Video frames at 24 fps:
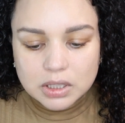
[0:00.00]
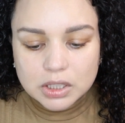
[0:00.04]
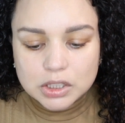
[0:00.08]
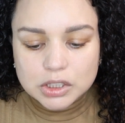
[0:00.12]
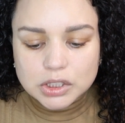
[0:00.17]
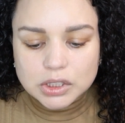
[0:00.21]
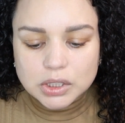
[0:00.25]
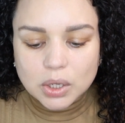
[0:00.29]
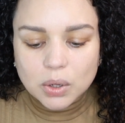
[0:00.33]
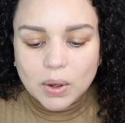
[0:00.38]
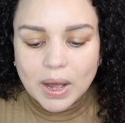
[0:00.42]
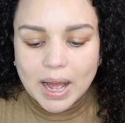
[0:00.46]

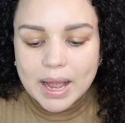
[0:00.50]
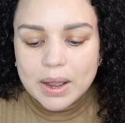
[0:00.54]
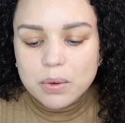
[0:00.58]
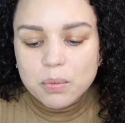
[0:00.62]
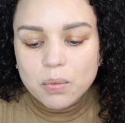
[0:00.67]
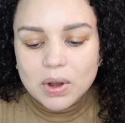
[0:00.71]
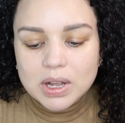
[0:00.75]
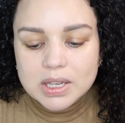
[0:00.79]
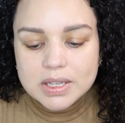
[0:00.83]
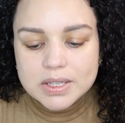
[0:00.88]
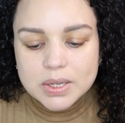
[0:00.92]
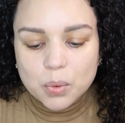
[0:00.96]
So I
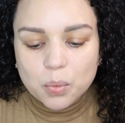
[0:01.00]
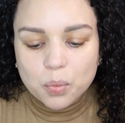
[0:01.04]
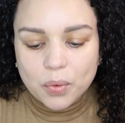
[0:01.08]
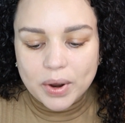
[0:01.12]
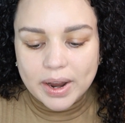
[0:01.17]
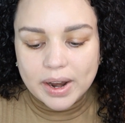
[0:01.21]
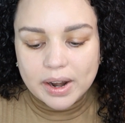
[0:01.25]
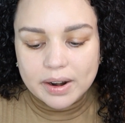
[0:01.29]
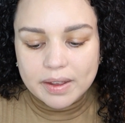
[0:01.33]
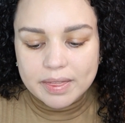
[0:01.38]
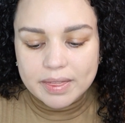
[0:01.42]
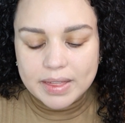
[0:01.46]
was
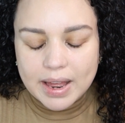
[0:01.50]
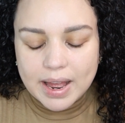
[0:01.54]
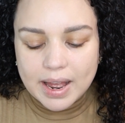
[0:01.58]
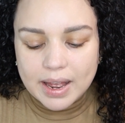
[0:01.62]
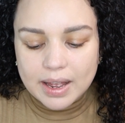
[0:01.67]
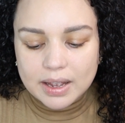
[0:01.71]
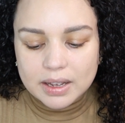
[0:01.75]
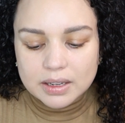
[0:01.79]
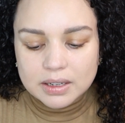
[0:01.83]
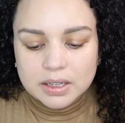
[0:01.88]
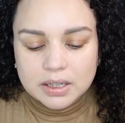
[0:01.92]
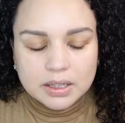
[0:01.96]
aware
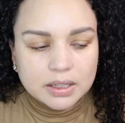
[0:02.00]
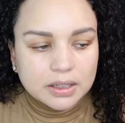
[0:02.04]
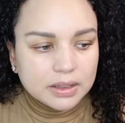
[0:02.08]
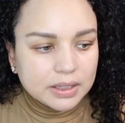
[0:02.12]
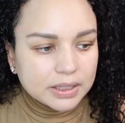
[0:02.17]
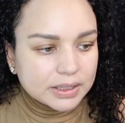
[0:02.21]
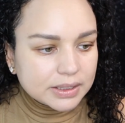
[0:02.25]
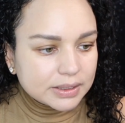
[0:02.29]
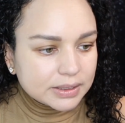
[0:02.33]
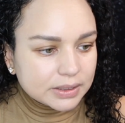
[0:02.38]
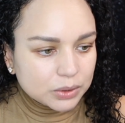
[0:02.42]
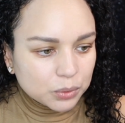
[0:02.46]
that
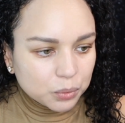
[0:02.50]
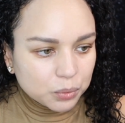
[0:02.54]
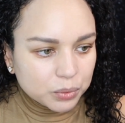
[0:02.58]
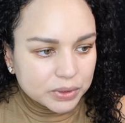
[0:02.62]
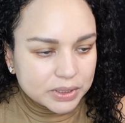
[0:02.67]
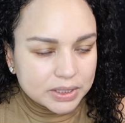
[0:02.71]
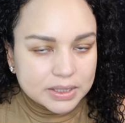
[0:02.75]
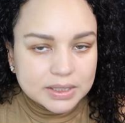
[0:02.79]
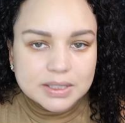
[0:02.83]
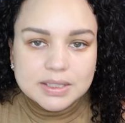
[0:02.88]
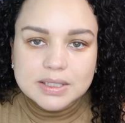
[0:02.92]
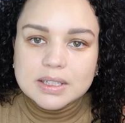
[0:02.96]
this
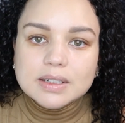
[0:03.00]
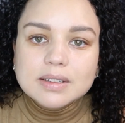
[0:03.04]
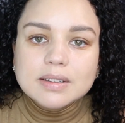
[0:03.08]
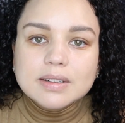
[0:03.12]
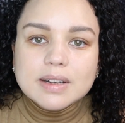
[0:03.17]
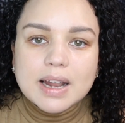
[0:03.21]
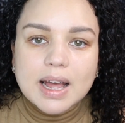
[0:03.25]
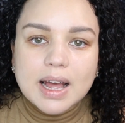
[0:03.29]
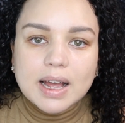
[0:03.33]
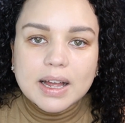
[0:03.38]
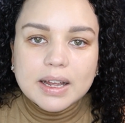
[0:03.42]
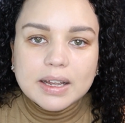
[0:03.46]
was
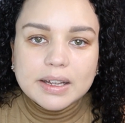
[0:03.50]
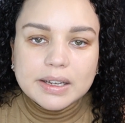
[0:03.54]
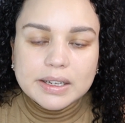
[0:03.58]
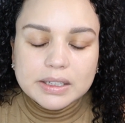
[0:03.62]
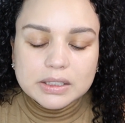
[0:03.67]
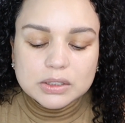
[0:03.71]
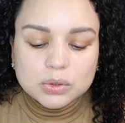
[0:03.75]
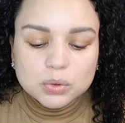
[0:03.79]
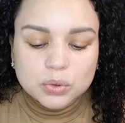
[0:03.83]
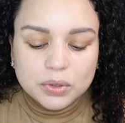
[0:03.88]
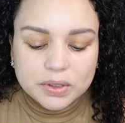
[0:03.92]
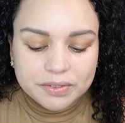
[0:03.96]
not a
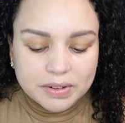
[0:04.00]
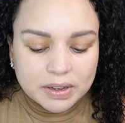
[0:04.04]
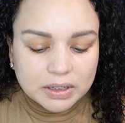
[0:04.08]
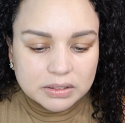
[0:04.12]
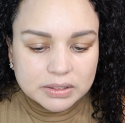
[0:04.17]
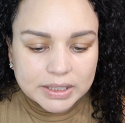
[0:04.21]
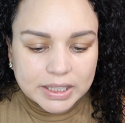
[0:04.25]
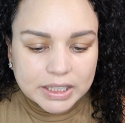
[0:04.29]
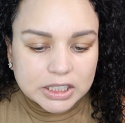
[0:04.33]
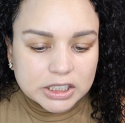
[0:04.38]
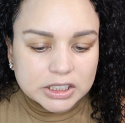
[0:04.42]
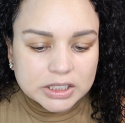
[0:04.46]
dewy
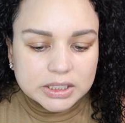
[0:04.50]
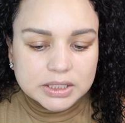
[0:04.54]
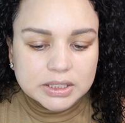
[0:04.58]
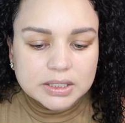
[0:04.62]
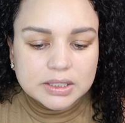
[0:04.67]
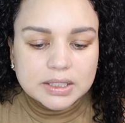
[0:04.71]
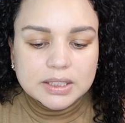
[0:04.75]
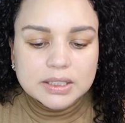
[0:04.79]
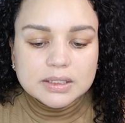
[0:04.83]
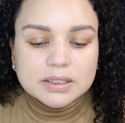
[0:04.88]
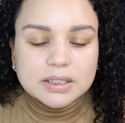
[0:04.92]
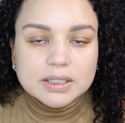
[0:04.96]
foundation.
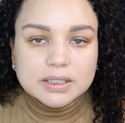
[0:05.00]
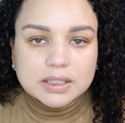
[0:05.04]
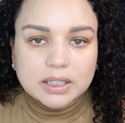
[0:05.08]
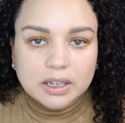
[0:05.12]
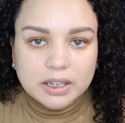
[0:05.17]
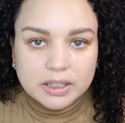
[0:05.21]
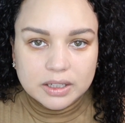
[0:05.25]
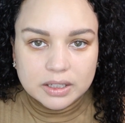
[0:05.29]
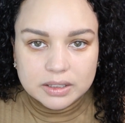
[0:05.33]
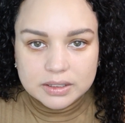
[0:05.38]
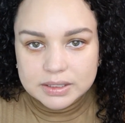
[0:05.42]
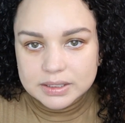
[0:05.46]
It does
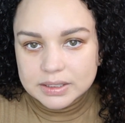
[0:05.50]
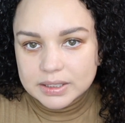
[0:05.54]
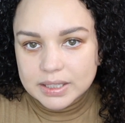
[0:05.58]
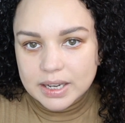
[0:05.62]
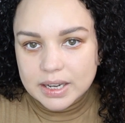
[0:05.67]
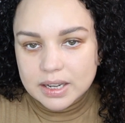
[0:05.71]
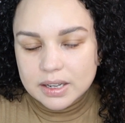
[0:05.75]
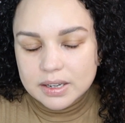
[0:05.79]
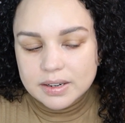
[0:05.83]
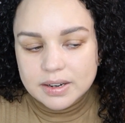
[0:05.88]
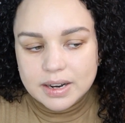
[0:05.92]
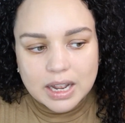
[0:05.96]
clearly say
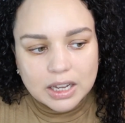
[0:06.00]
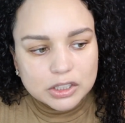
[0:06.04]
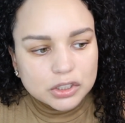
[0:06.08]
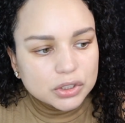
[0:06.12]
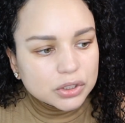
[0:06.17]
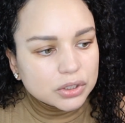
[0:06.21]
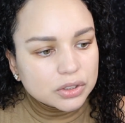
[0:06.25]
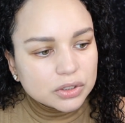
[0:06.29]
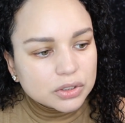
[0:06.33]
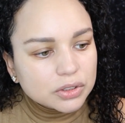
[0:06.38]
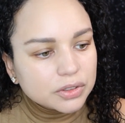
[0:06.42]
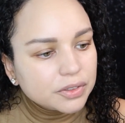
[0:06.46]
a
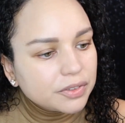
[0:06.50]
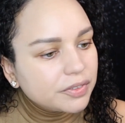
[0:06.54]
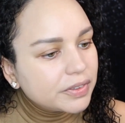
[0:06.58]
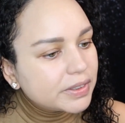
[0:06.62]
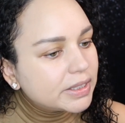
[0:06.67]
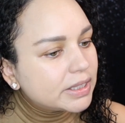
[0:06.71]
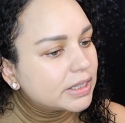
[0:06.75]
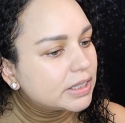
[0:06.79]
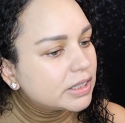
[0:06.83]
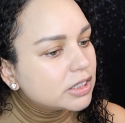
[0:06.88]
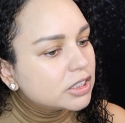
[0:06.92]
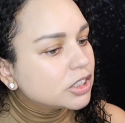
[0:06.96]
natural
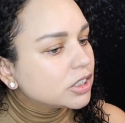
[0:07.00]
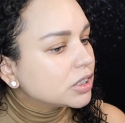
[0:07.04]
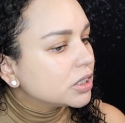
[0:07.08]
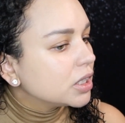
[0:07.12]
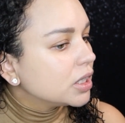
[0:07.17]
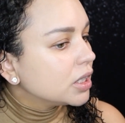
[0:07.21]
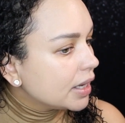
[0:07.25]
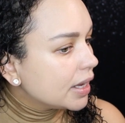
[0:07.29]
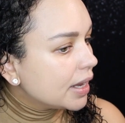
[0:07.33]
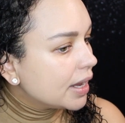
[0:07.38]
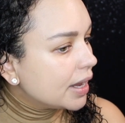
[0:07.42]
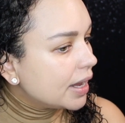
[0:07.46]
finish,
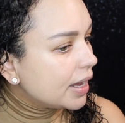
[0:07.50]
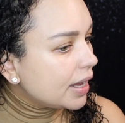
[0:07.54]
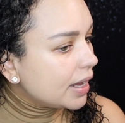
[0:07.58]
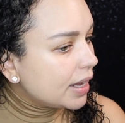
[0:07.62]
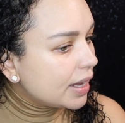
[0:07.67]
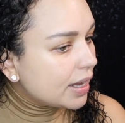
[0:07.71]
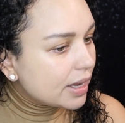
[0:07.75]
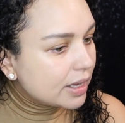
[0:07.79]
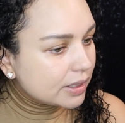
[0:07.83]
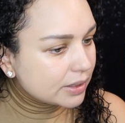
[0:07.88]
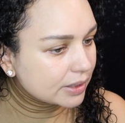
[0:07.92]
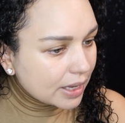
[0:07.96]

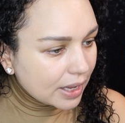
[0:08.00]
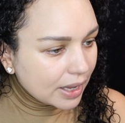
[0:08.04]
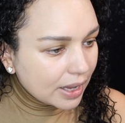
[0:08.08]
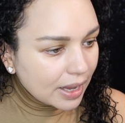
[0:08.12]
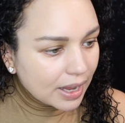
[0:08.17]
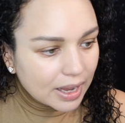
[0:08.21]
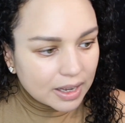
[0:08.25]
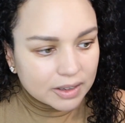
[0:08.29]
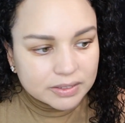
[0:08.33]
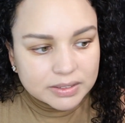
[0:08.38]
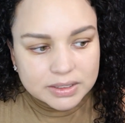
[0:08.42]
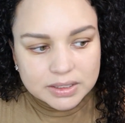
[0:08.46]
and I
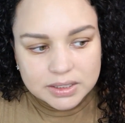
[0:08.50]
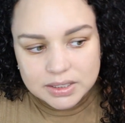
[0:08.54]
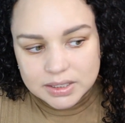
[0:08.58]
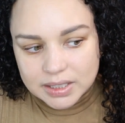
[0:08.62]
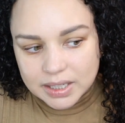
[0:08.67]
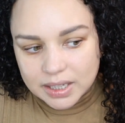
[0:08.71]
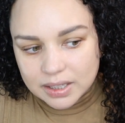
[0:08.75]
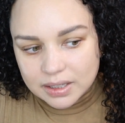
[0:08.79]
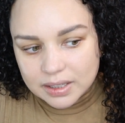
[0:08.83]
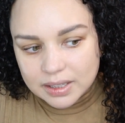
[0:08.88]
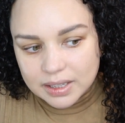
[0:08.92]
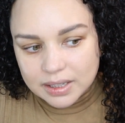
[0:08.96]
have to
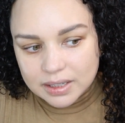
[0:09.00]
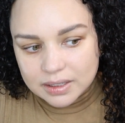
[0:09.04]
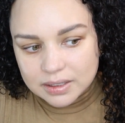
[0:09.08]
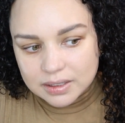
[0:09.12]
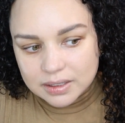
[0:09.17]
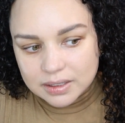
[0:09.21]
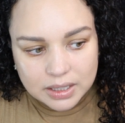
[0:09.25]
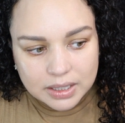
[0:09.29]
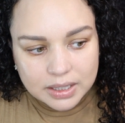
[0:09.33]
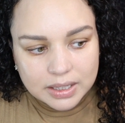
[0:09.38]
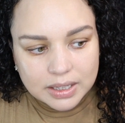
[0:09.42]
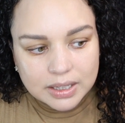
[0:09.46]
say that
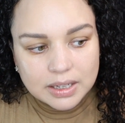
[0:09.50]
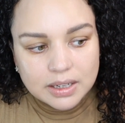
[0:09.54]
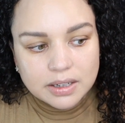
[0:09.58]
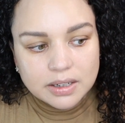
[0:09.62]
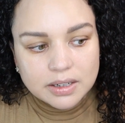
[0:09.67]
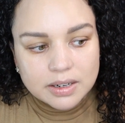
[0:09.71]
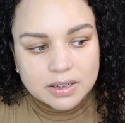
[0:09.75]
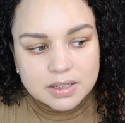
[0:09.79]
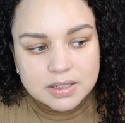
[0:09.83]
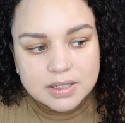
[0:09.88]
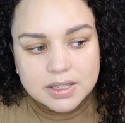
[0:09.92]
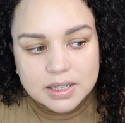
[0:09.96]
it
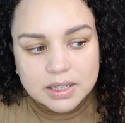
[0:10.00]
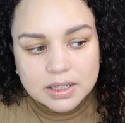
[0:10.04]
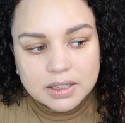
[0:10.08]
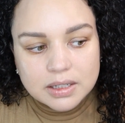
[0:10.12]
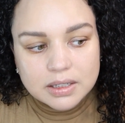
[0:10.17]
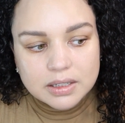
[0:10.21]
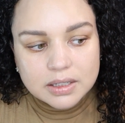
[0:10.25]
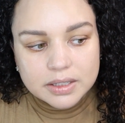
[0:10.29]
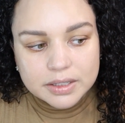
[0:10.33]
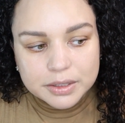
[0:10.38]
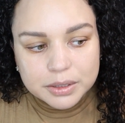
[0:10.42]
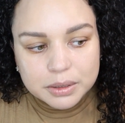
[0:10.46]
looks a
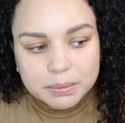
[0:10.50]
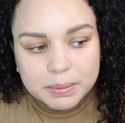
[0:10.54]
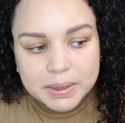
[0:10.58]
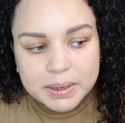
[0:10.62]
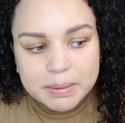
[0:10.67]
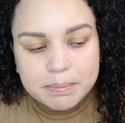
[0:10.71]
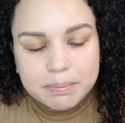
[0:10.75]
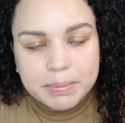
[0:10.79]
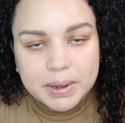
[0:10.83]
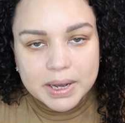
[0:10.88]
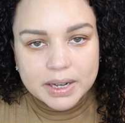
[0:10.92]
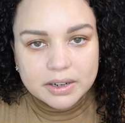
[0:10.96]
little
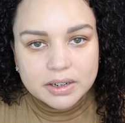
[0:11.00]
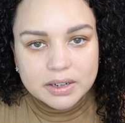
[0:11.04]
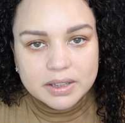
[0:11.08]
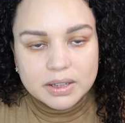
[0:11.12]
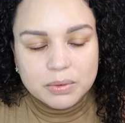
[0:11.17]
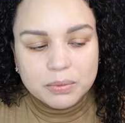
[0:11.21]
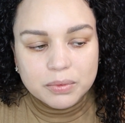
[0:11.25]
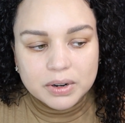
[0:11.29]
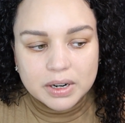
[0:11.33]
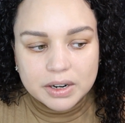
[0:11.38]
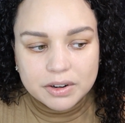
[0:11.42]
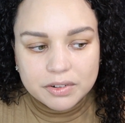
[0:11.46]
bit better
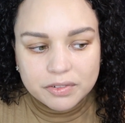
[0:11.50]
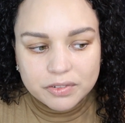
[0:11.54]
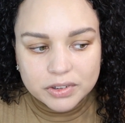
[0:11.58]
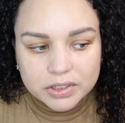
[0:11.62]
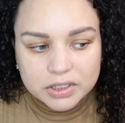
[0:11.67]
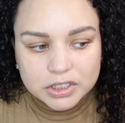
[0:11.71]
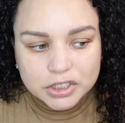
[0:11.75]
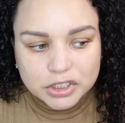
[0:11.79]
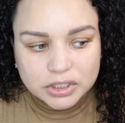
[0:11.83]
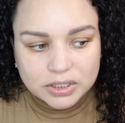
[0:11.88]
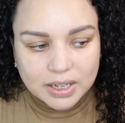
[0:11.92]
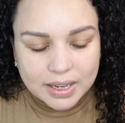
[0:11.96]
than when I
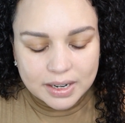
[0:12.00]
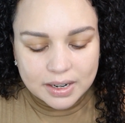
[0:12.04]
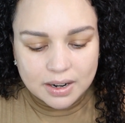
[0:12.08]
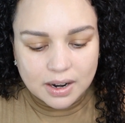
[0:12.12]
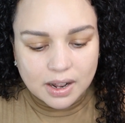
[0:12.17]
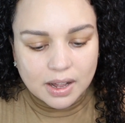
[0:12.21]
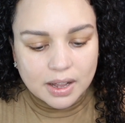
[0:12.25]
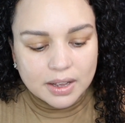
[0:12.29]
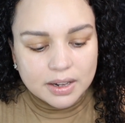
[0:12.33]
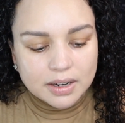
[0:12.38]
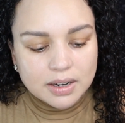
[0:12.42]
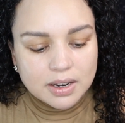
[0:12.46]
first tried it
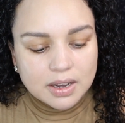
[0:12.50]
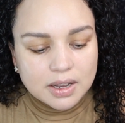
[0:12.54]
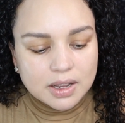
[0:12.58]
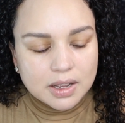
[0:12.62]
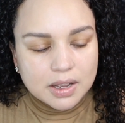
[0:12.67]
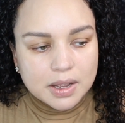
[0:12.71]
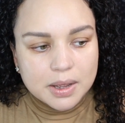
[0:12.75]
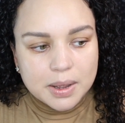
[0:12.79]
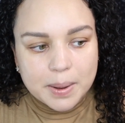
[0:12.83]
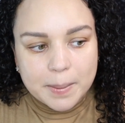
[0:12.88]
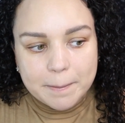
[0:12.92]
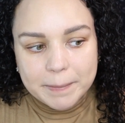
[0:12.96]
on,
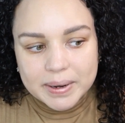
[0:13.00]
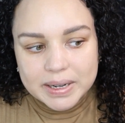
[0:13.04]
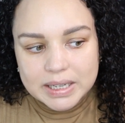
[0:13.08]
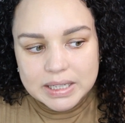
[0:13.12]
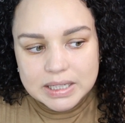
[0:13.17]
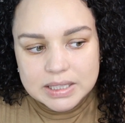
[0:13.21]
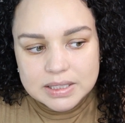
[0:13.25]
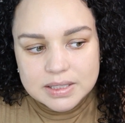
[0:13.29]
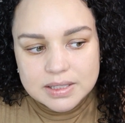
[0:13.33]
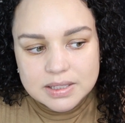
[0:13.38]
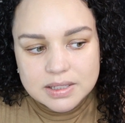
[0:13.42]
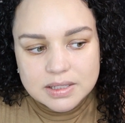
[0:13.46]
but
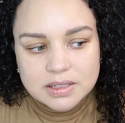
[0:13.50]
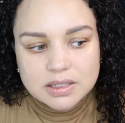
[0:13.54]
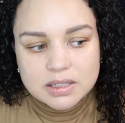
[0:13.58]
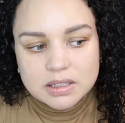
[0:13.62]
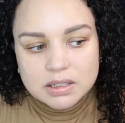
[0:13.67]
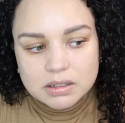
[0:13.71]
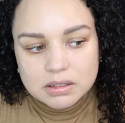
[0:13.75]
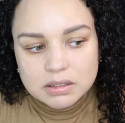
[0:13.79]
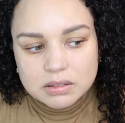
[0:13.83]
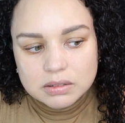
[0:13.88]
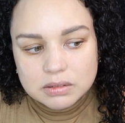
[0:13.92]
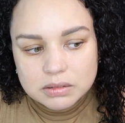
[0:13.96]
it's
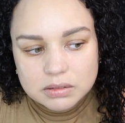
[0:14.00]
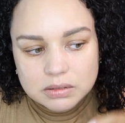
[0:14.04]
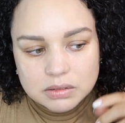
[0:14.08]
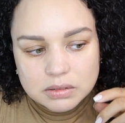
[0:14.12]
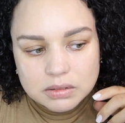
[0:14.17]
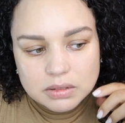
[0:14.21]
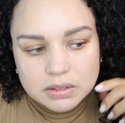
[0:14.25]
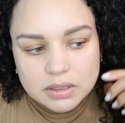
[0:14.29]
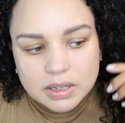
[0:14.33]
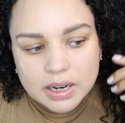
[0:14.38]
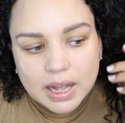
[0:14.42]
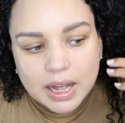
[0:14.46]
still
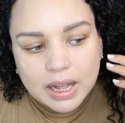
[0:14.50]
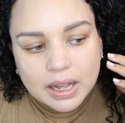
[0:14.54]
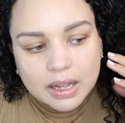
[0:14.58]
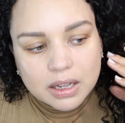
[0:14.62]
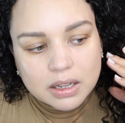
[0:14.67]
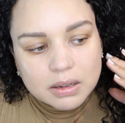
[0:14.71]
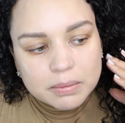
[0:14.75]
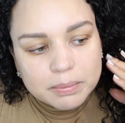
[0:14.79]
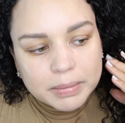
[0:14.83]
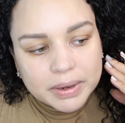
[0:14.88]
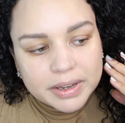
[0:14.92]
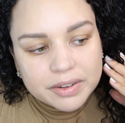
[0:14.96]

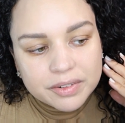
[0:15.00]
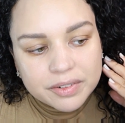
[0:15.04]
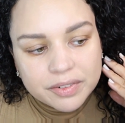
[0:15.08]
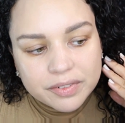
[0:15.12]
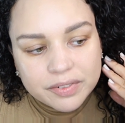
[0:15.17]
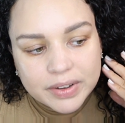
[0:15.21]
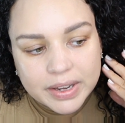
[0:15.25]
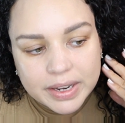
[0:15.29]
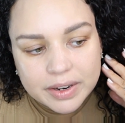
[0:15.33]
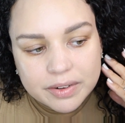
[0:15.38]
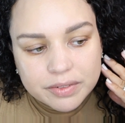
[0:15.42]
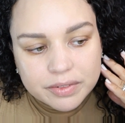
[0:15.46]
not my
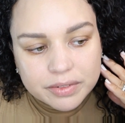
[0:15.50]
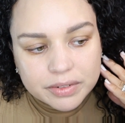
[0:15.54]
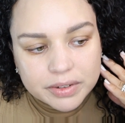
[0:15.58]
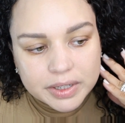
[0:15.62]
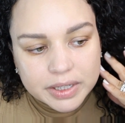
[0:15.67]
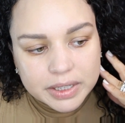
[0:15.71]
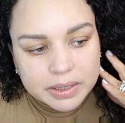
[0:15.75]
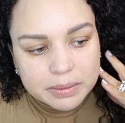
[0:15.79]
favorite.